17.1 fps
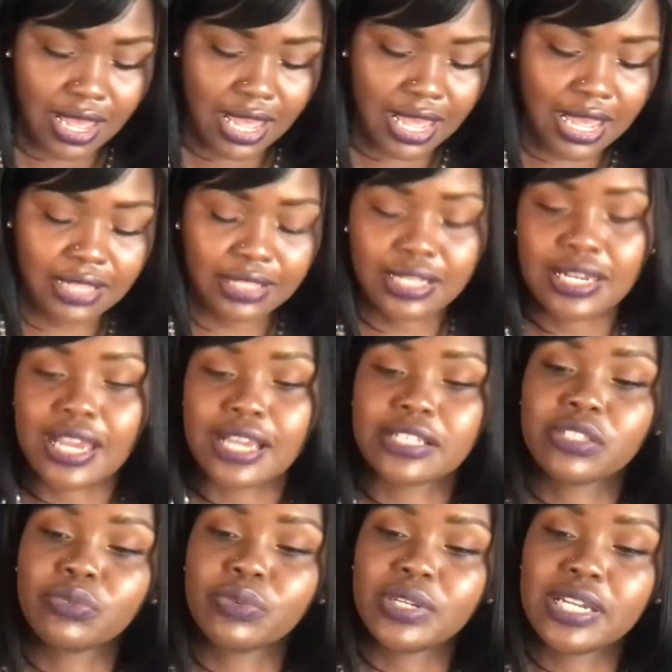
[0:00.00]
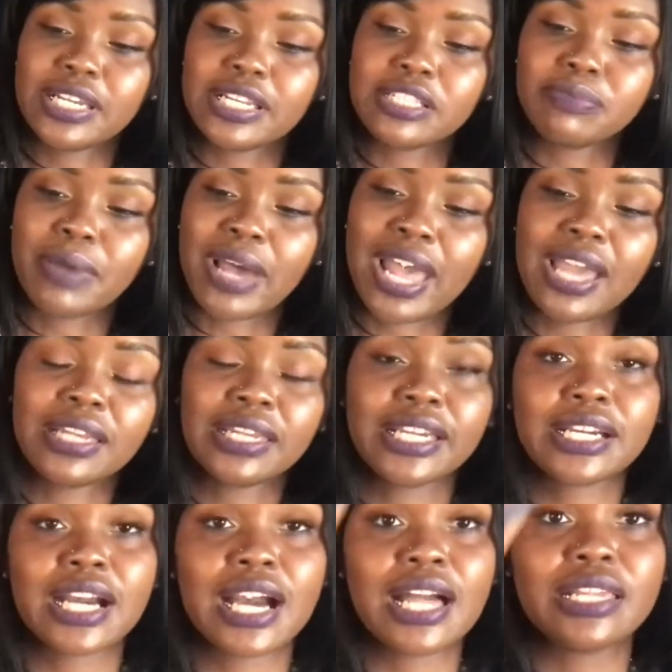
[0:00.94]
And the next one is by
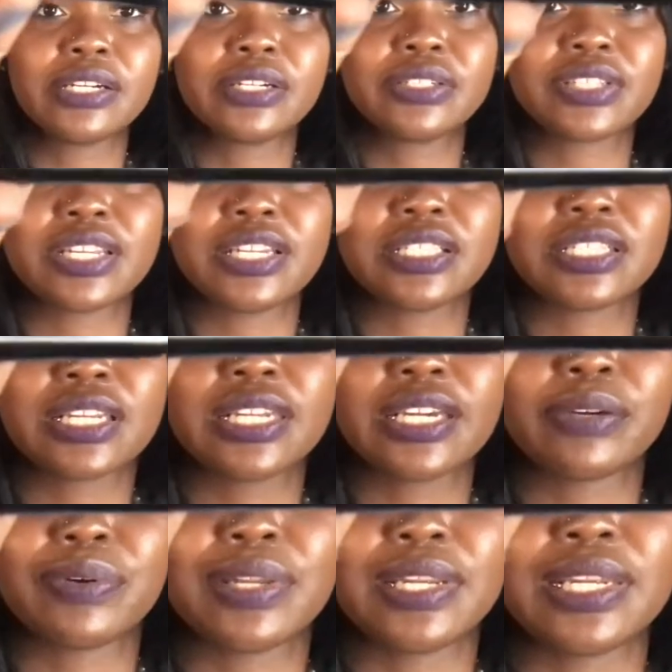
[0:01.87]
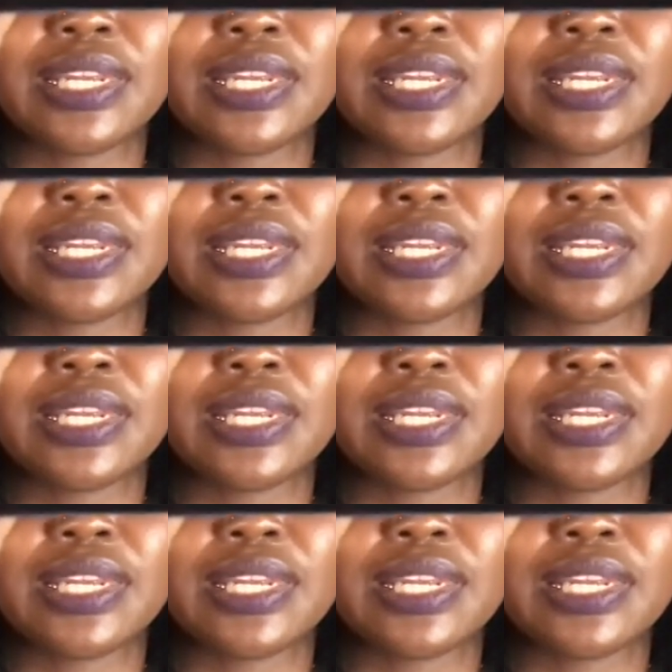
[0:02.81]
LA Colors, and it's a liquid